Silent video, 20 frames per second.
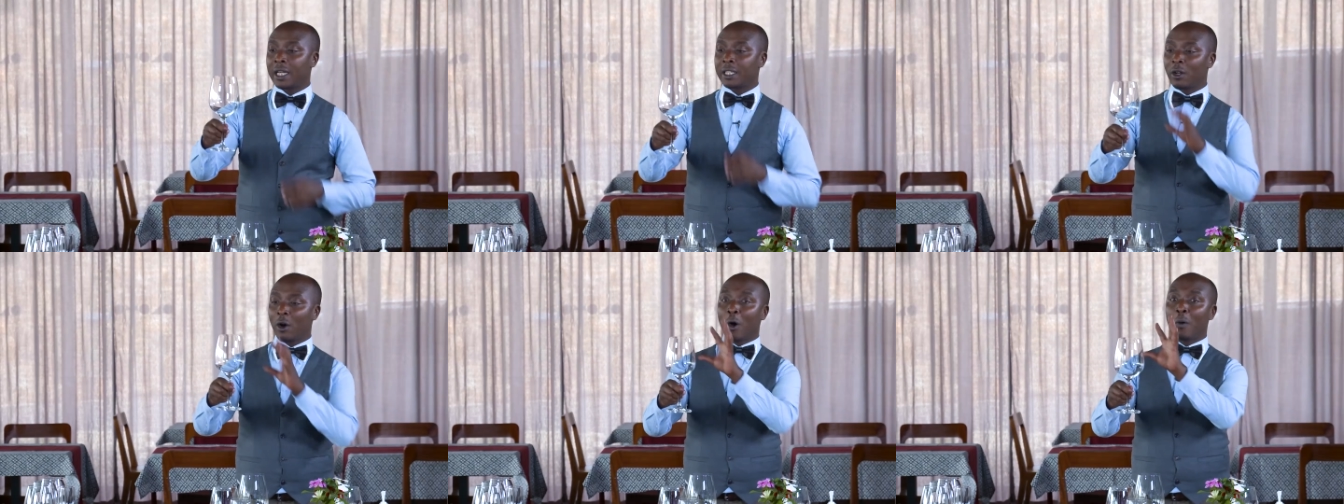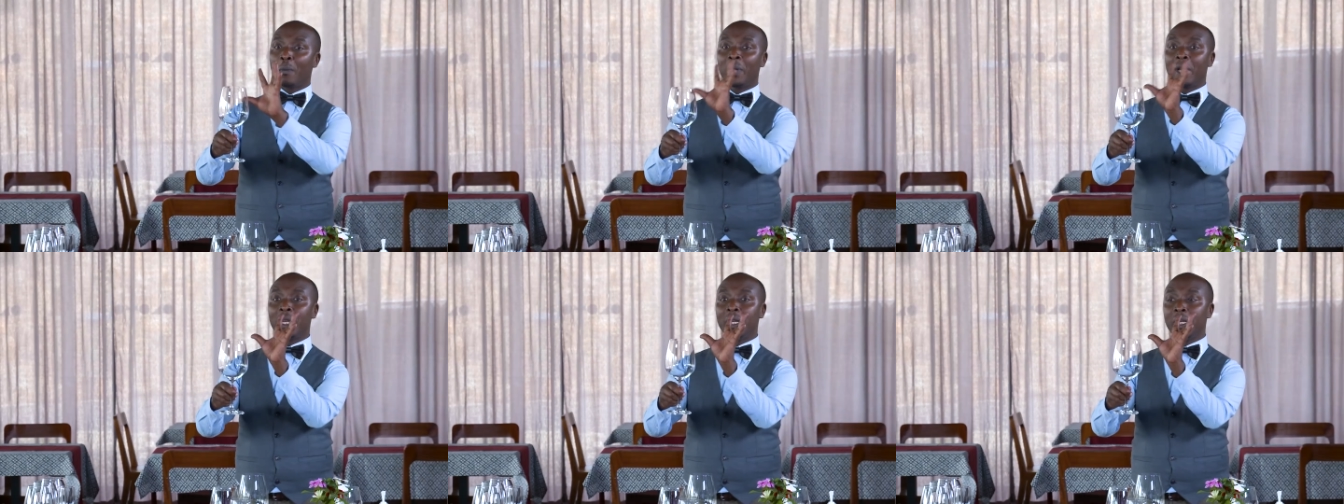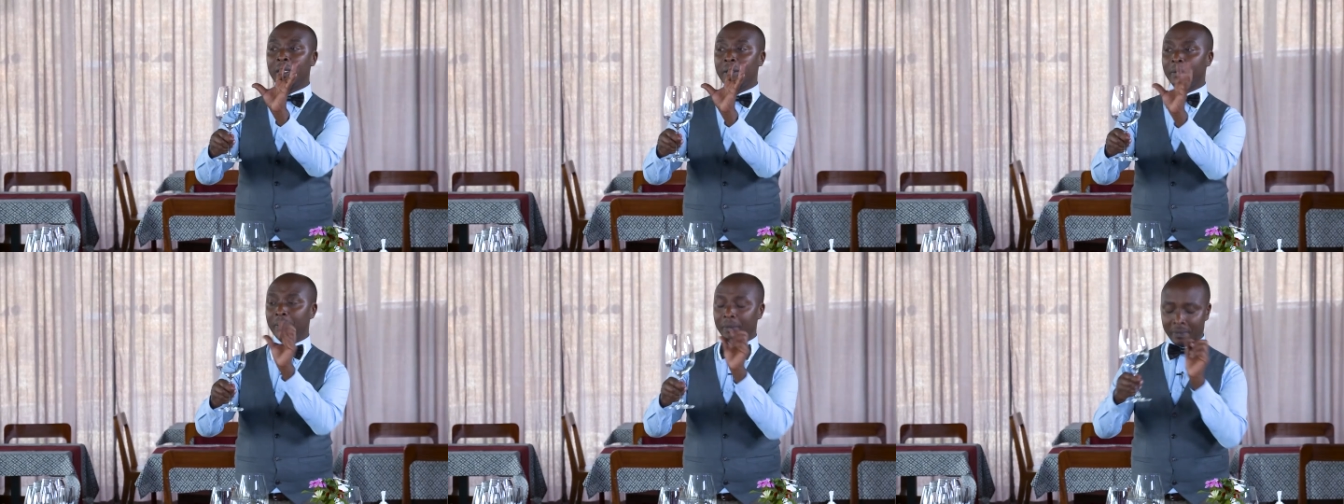open
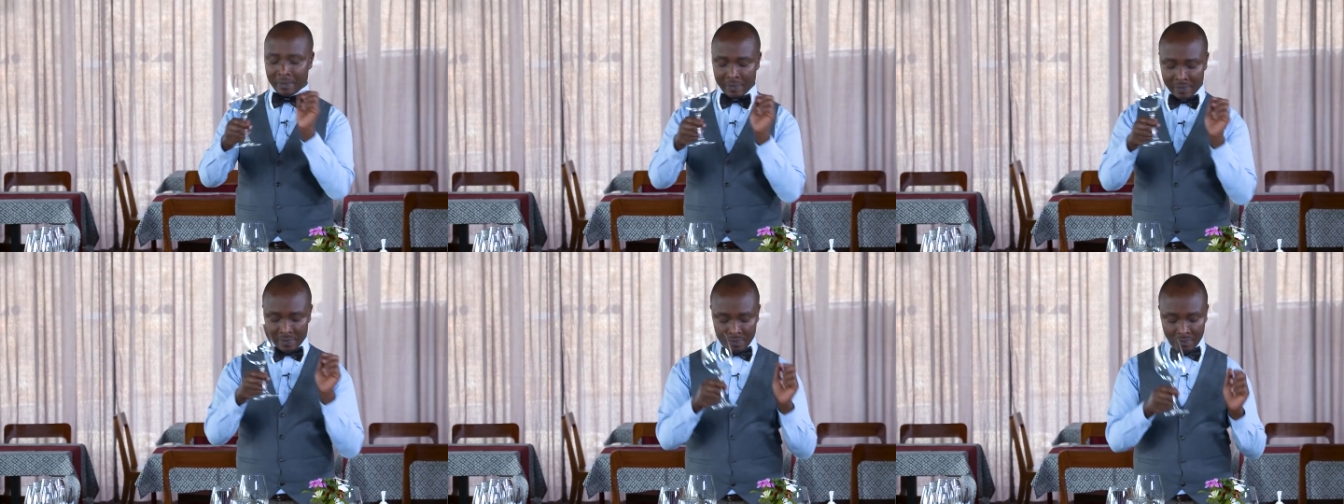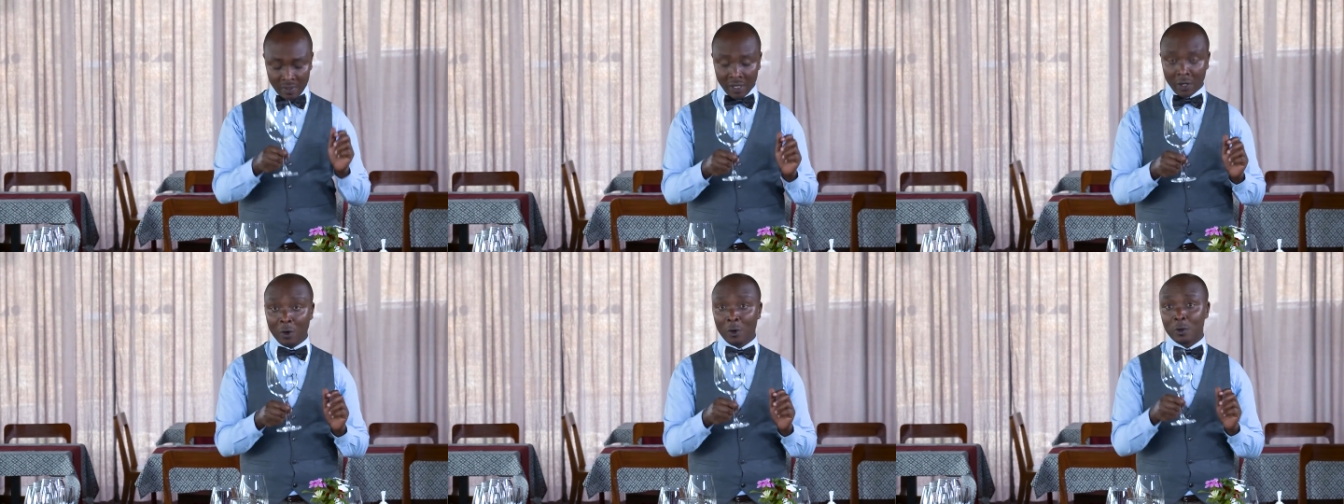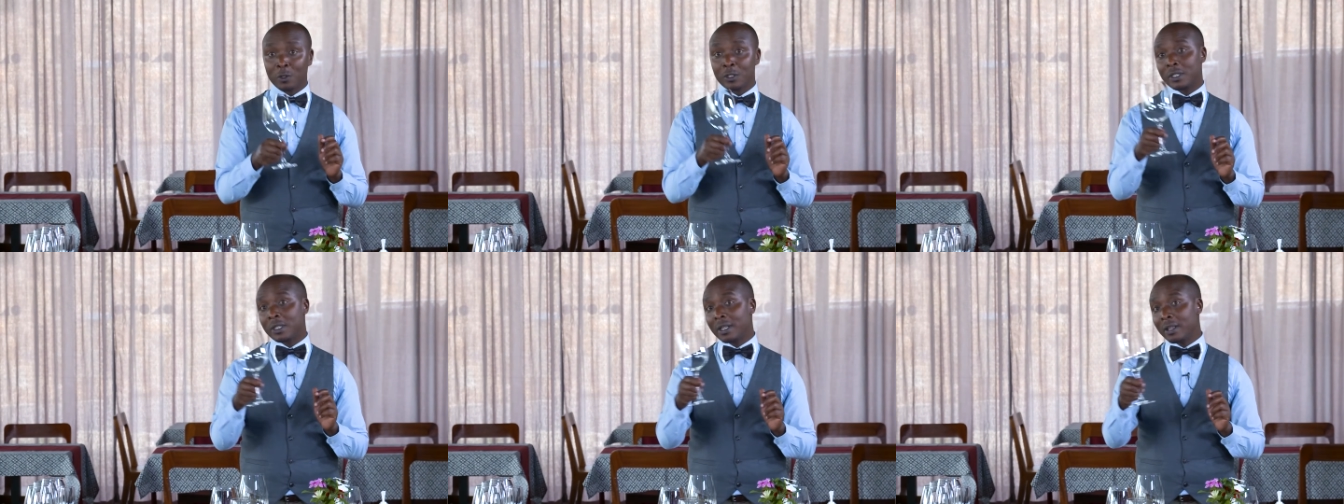
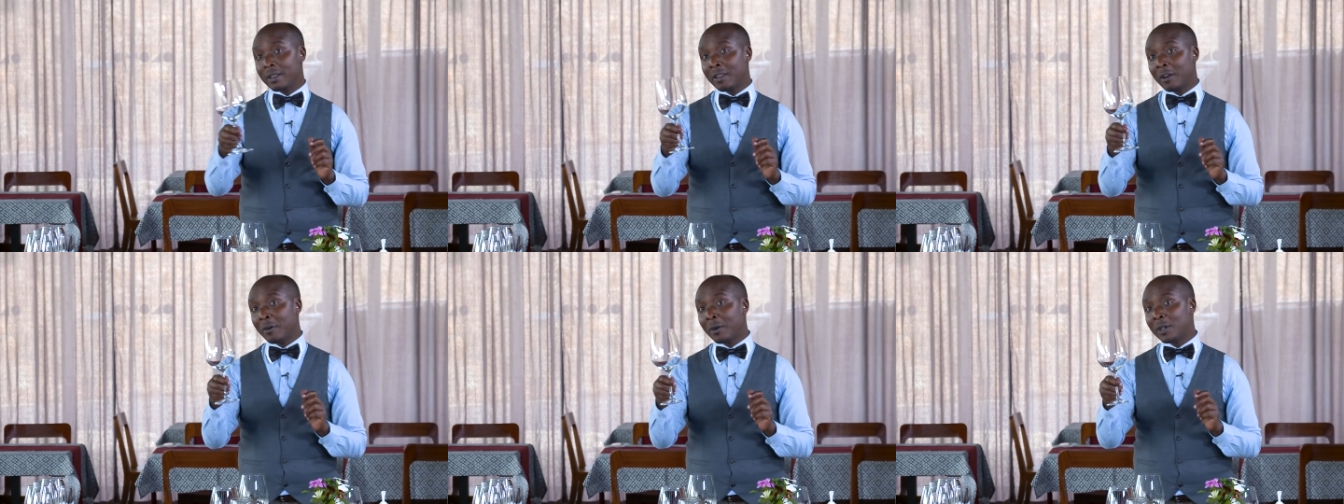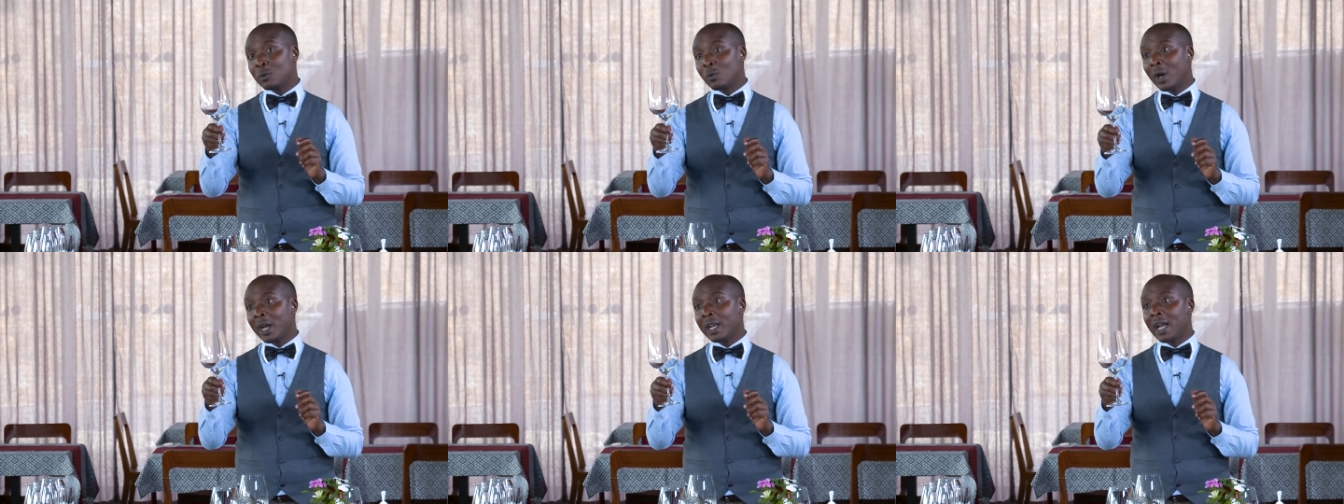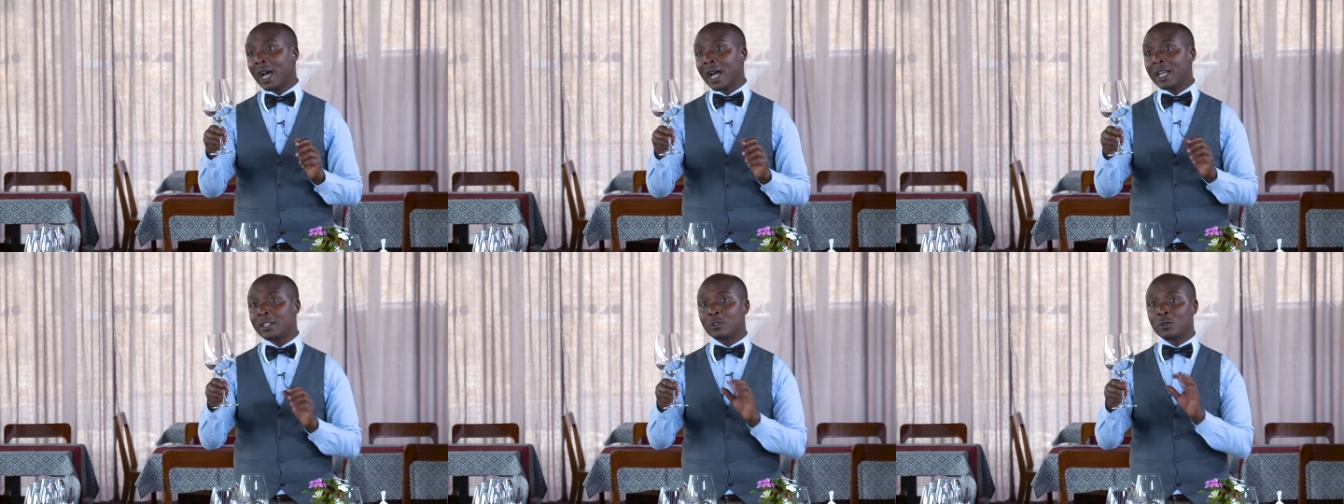because the red wine
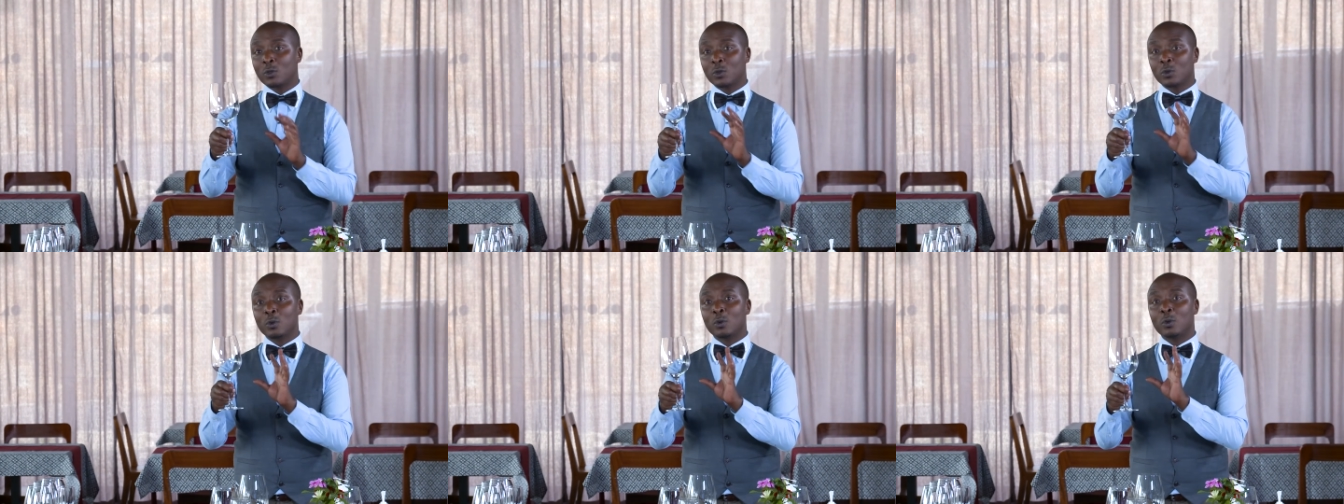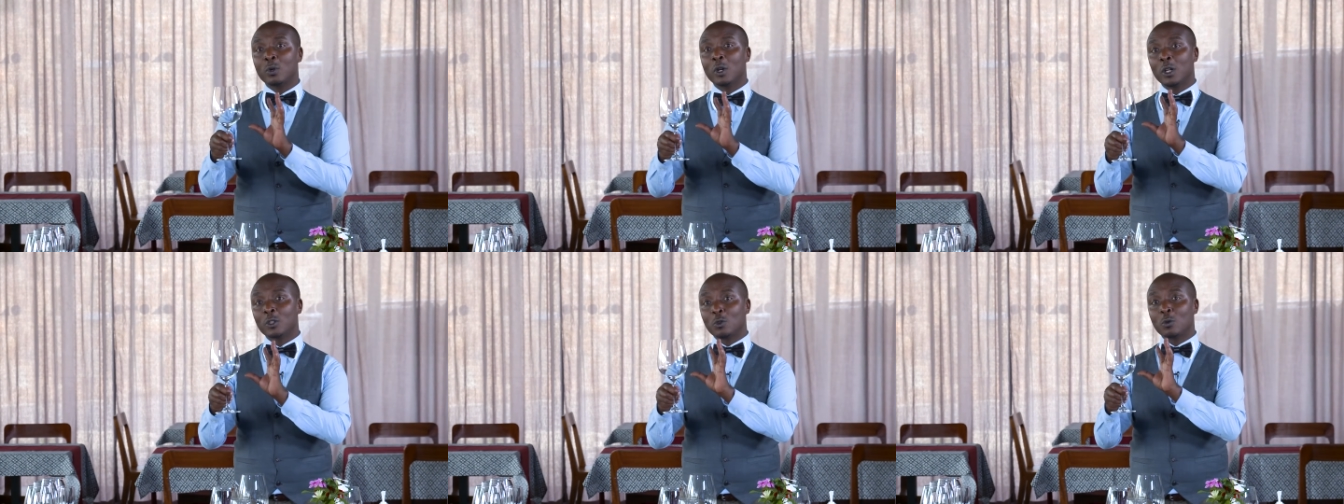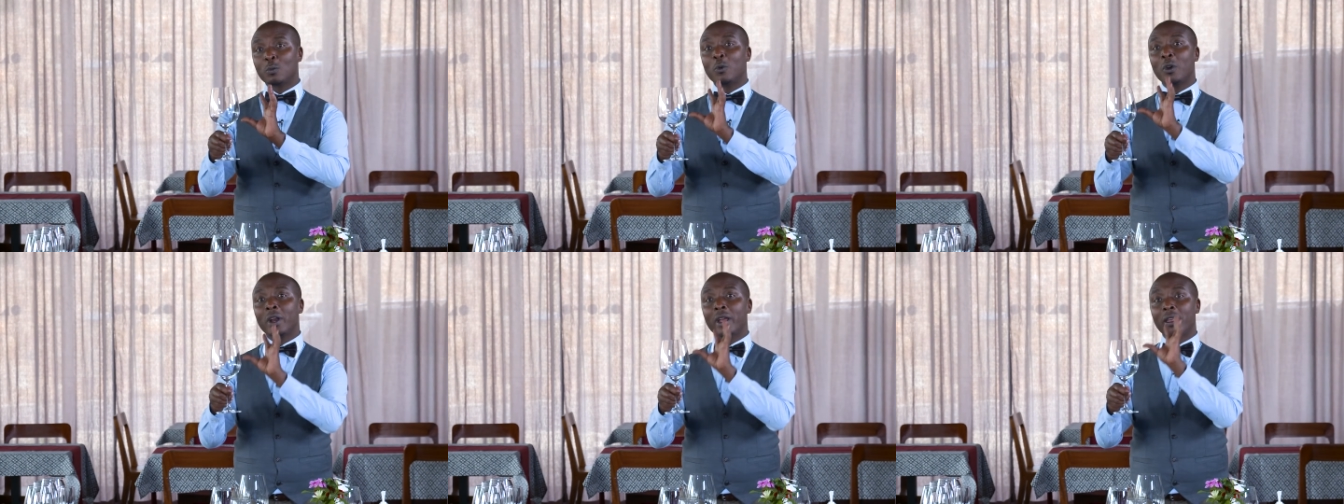has to
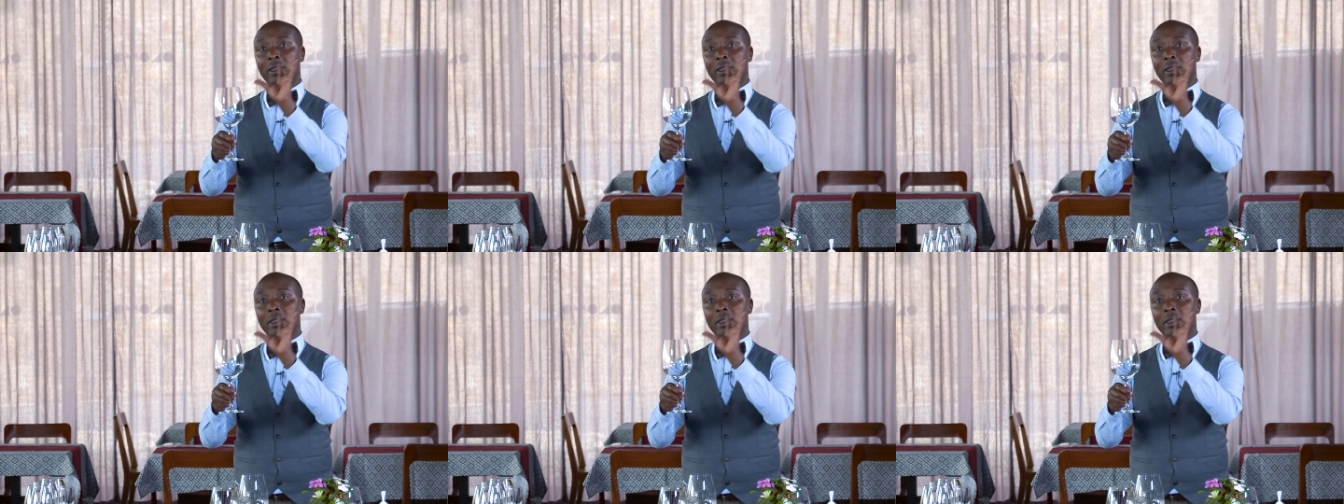breathe.